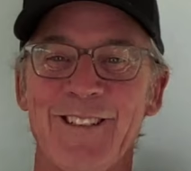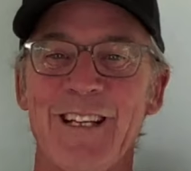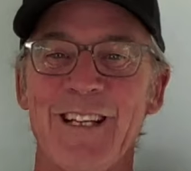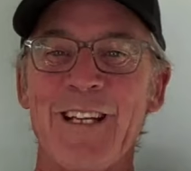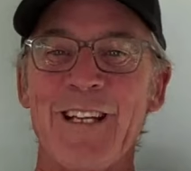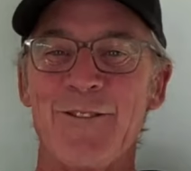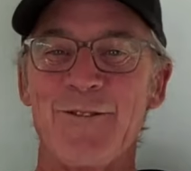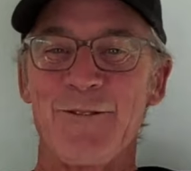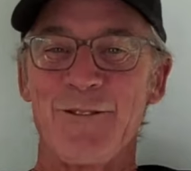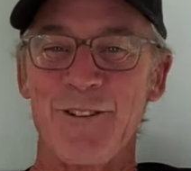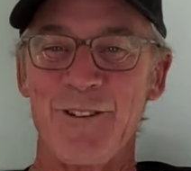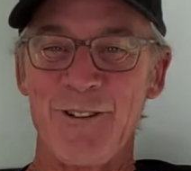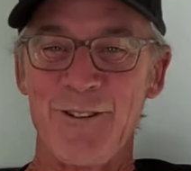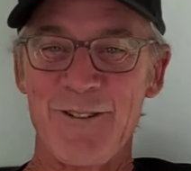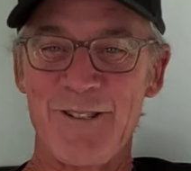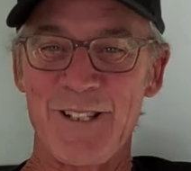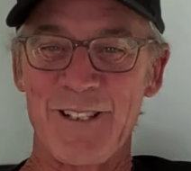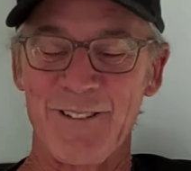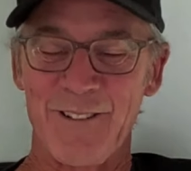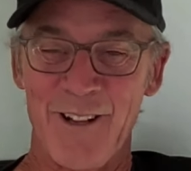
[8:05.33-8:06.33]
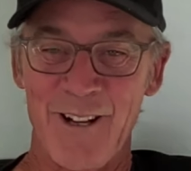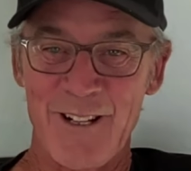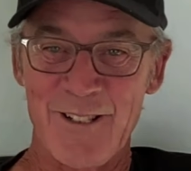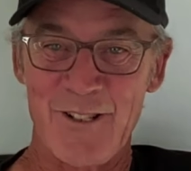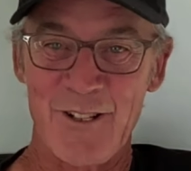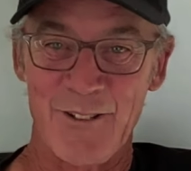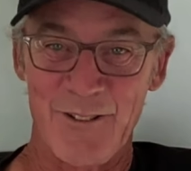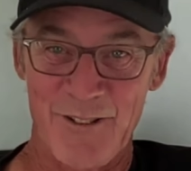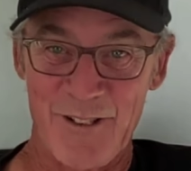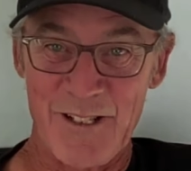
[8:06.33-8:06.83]
introduce and launch.
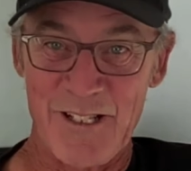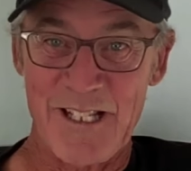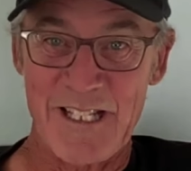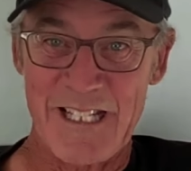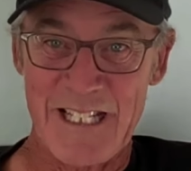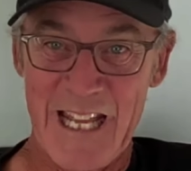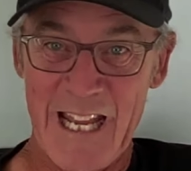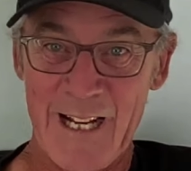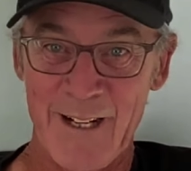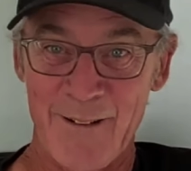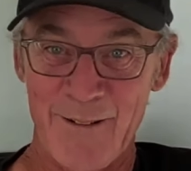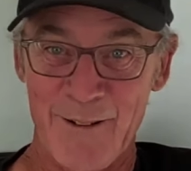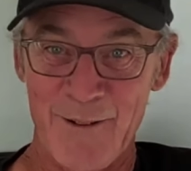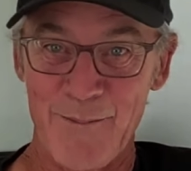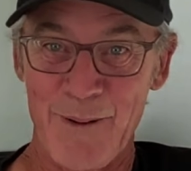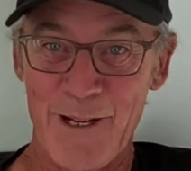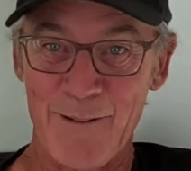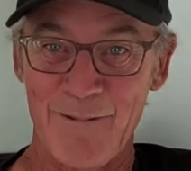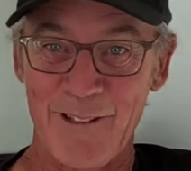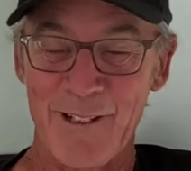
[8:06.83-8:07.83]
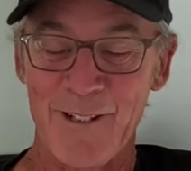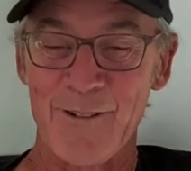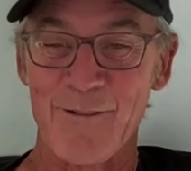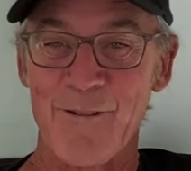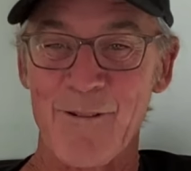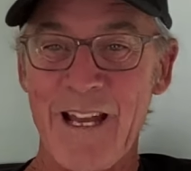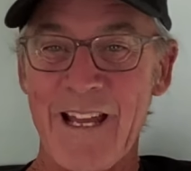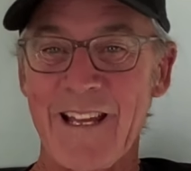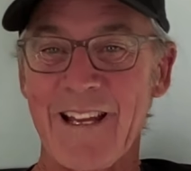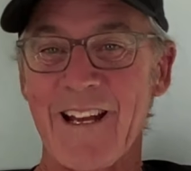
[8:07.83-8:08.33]
It'll just scare the public
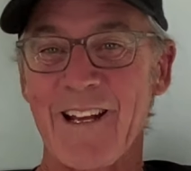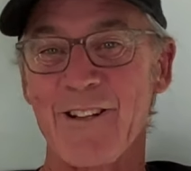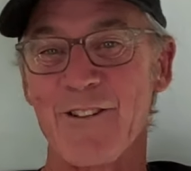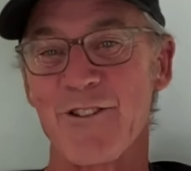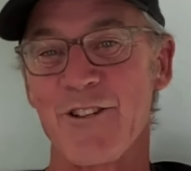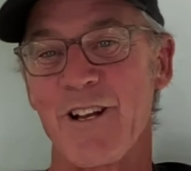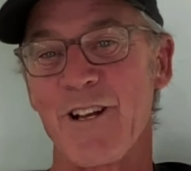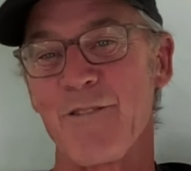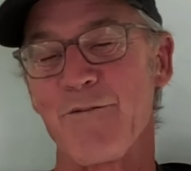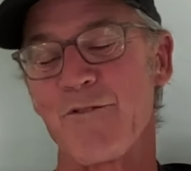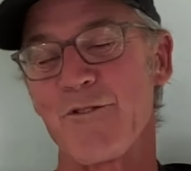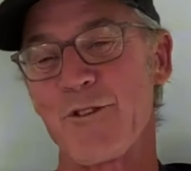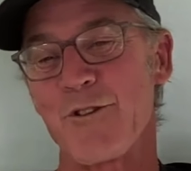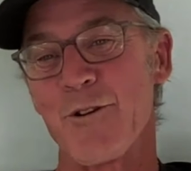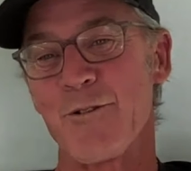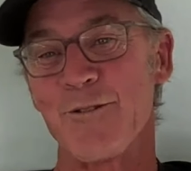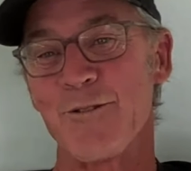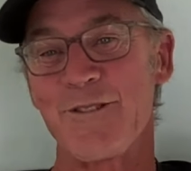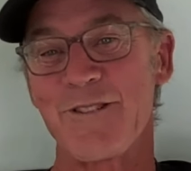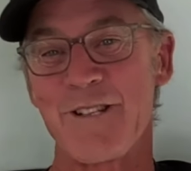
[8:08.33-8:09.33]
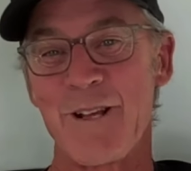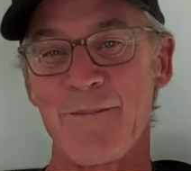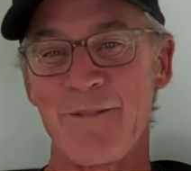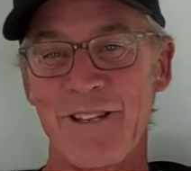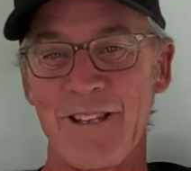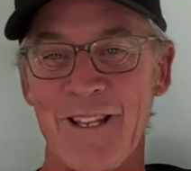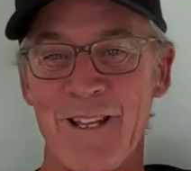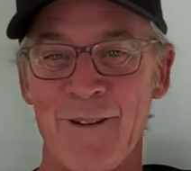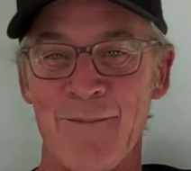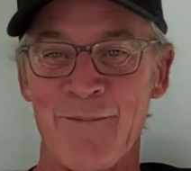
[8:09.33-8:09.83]
away. I've showed some of
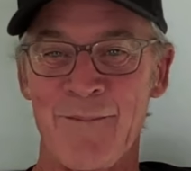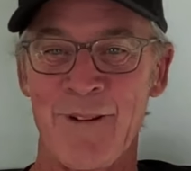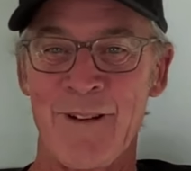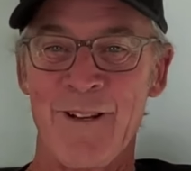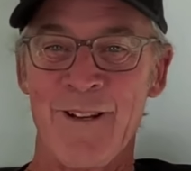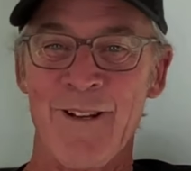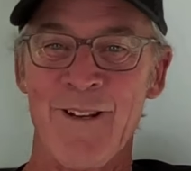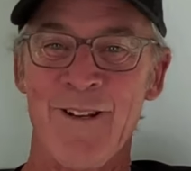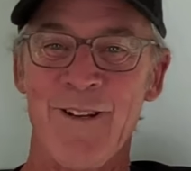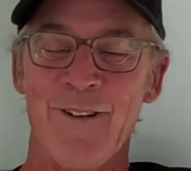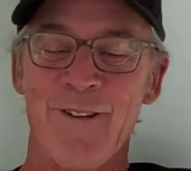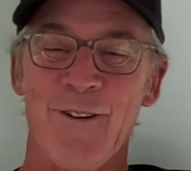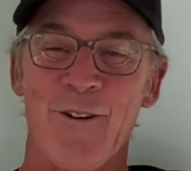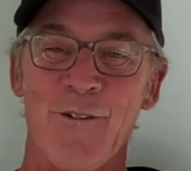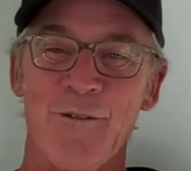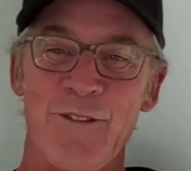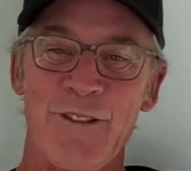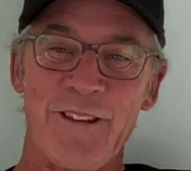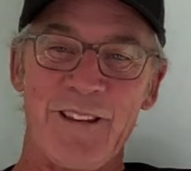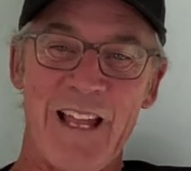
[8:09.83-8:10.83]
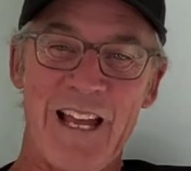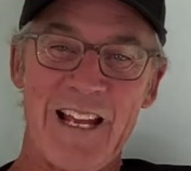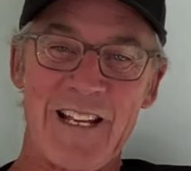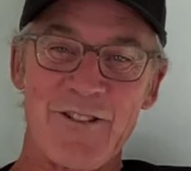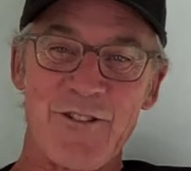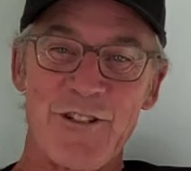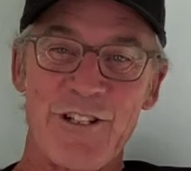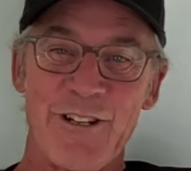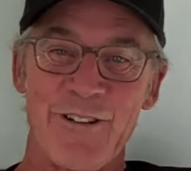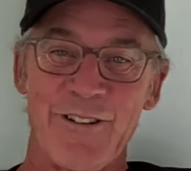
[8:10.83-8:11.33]
them over the
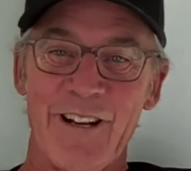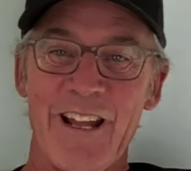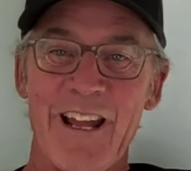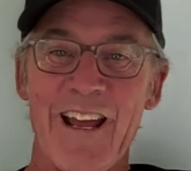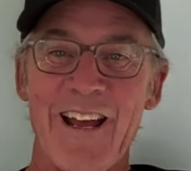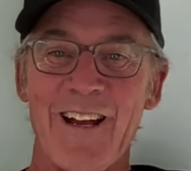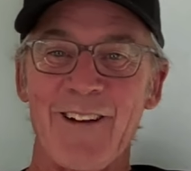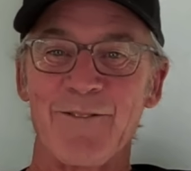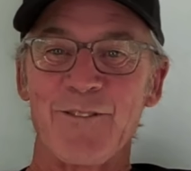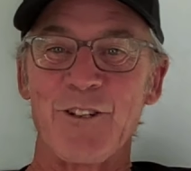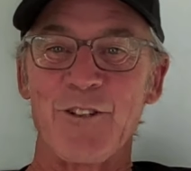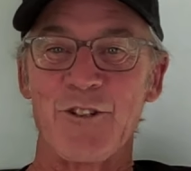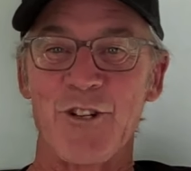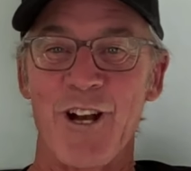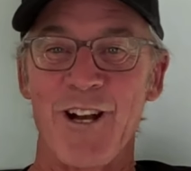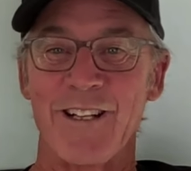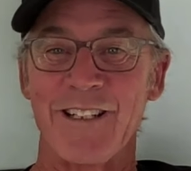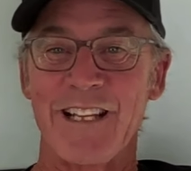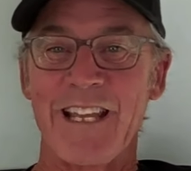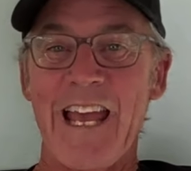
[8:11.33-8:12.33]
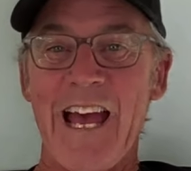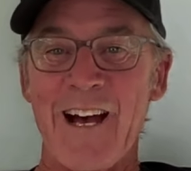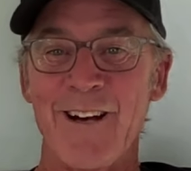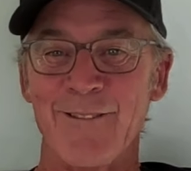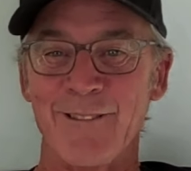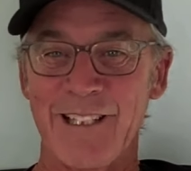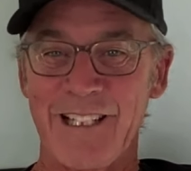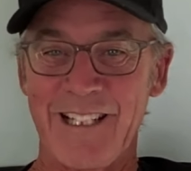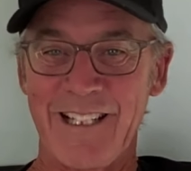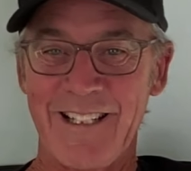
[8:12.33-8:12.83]
last year and a half to John
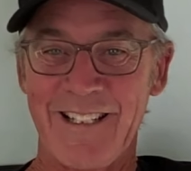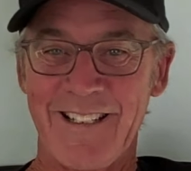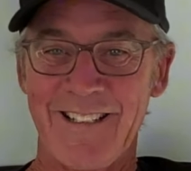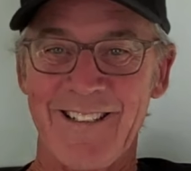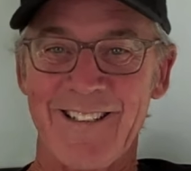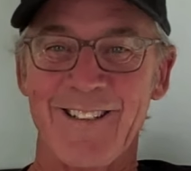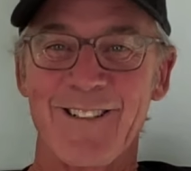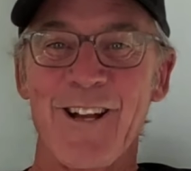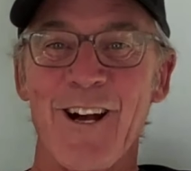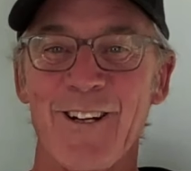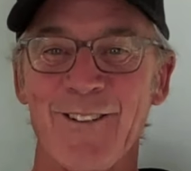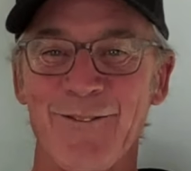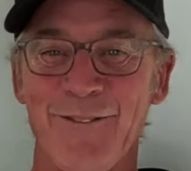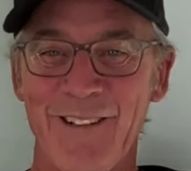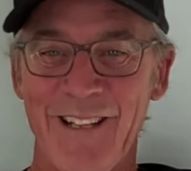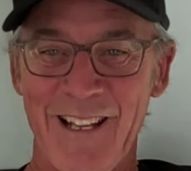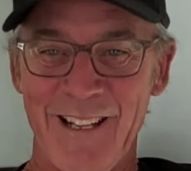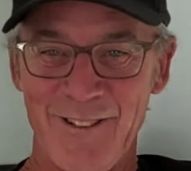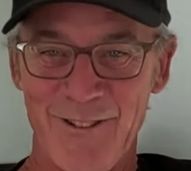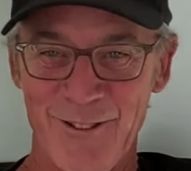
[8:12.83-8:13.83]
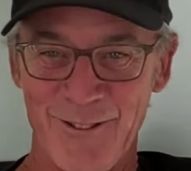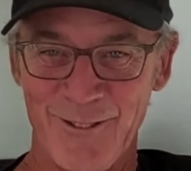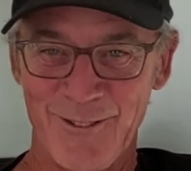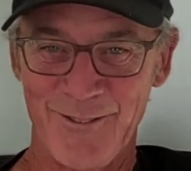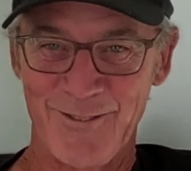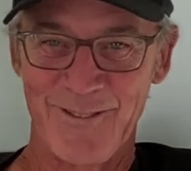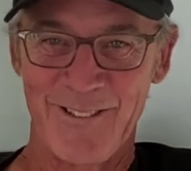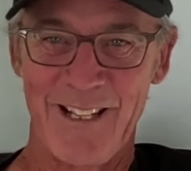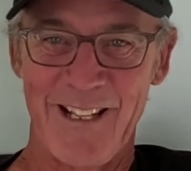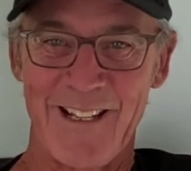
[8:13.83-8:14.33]
Cowley, confidential,
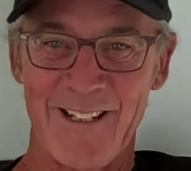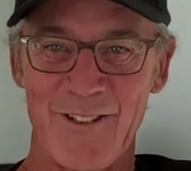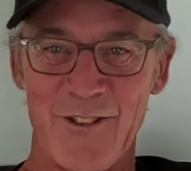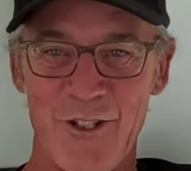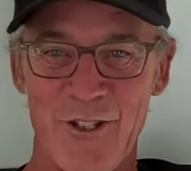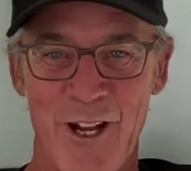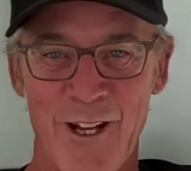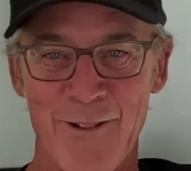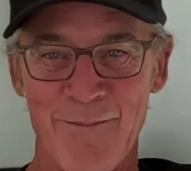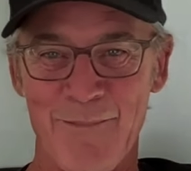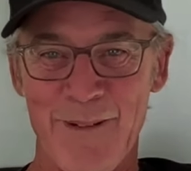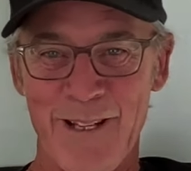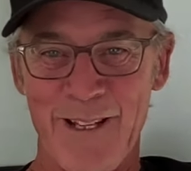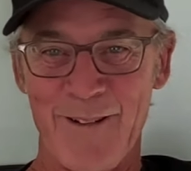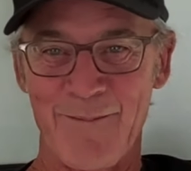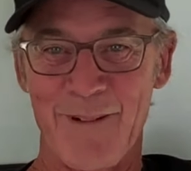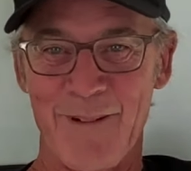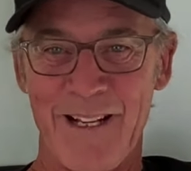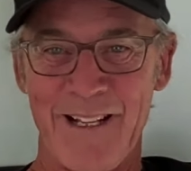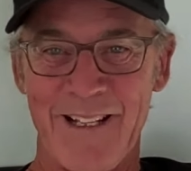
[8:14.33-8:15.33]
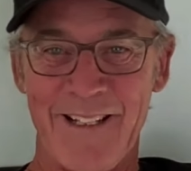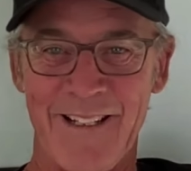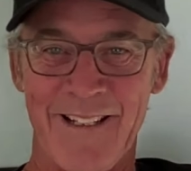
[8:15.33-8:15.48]
and John being my